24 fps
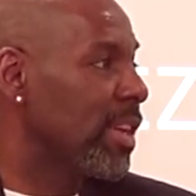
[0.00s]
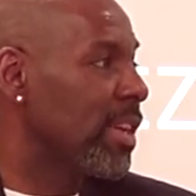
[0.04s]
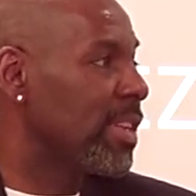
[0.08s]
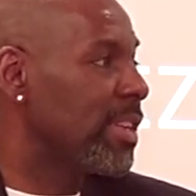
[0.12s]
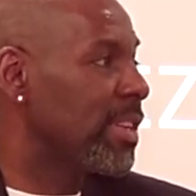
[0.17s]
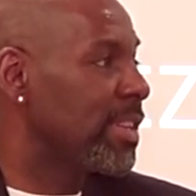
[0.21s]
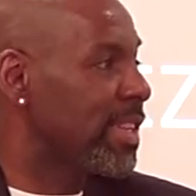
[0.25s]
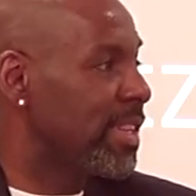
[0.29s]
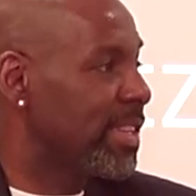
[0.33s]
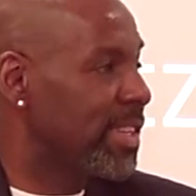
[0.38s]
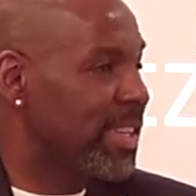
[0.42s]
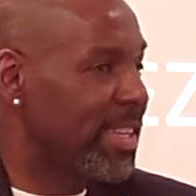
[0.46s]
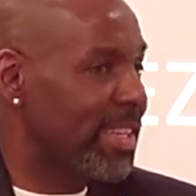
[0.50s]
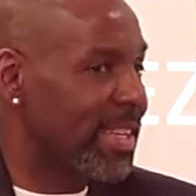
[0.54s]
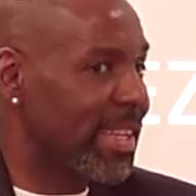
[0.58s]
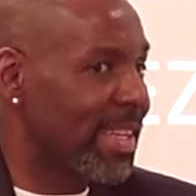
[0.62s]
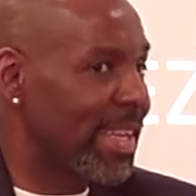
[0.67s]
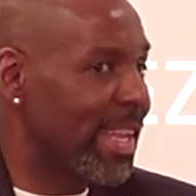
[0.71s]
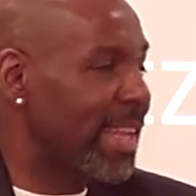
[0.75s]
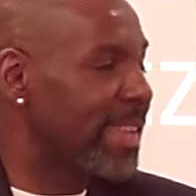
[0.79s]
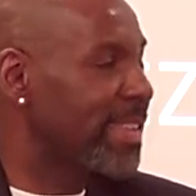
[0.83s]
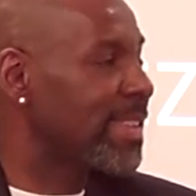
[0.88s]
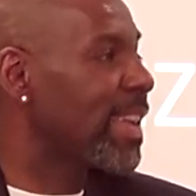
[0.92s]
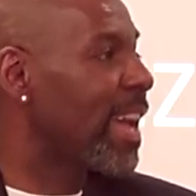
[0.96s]
because there's just
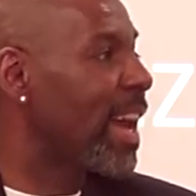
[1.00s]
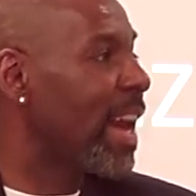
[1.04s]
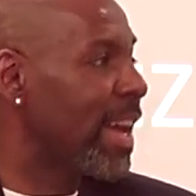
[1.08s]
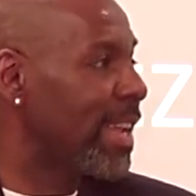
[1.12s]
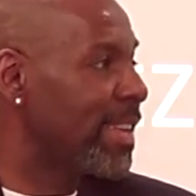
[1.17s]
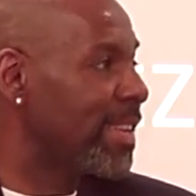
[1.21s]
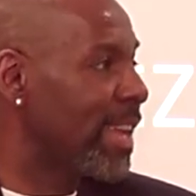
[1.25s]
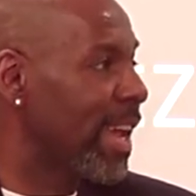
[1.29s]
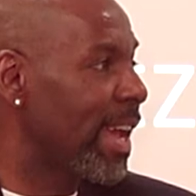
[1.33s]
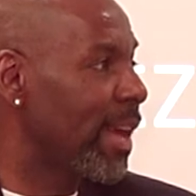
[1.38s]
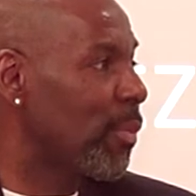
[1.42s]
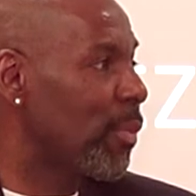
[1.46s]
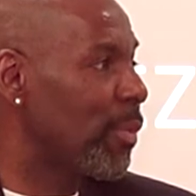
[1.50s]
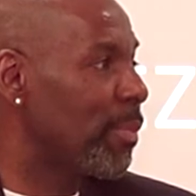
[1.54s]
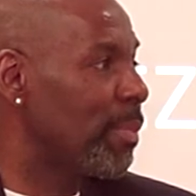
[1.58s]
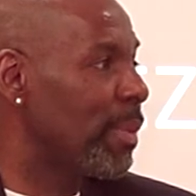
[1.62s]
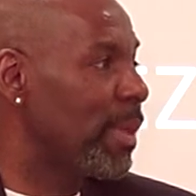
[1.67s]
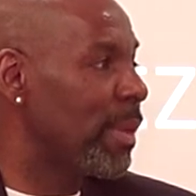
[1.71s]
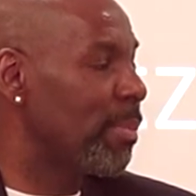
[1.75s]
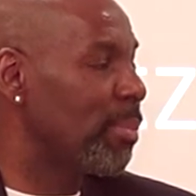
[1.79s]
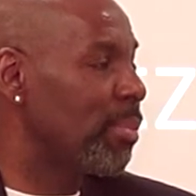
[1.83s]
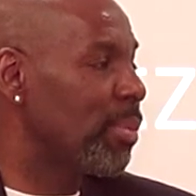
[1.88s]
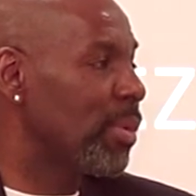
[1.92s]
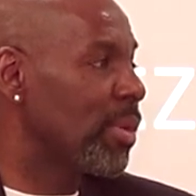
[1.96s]
less contact with
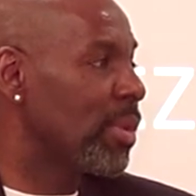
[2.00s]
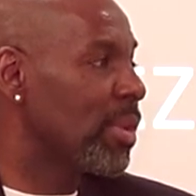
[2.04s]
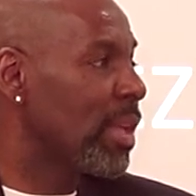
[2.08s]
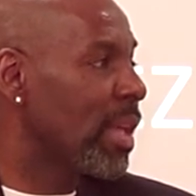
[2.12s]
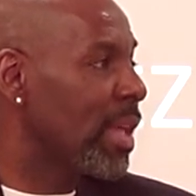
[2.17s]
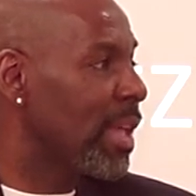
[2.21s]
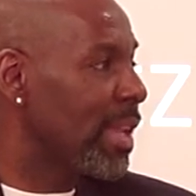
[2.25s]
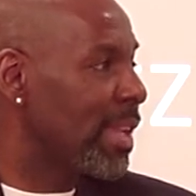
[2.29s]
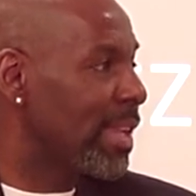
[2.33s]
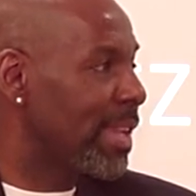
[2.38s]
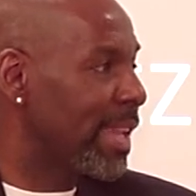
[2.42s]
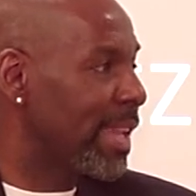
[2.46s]
people,